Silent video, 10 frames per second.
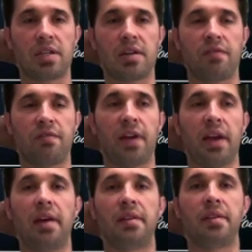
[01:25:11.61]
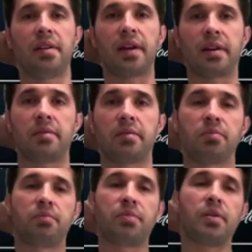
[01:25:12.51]
like a fan that like
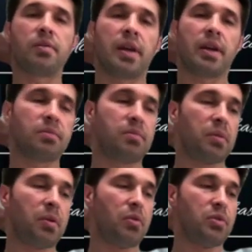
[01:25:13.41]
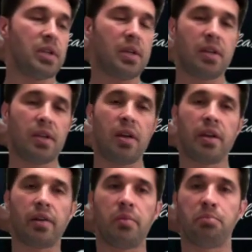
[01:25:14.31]
proposed it and
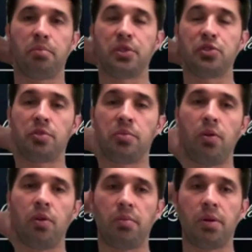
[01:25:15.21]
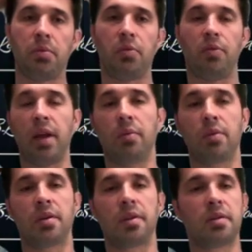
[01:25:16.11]
on Bleacher Report and people ran
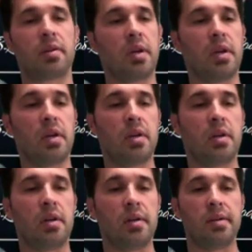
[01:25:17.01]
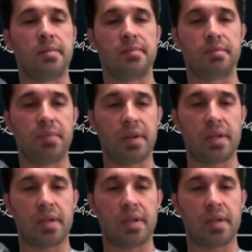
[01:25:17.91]
with it. But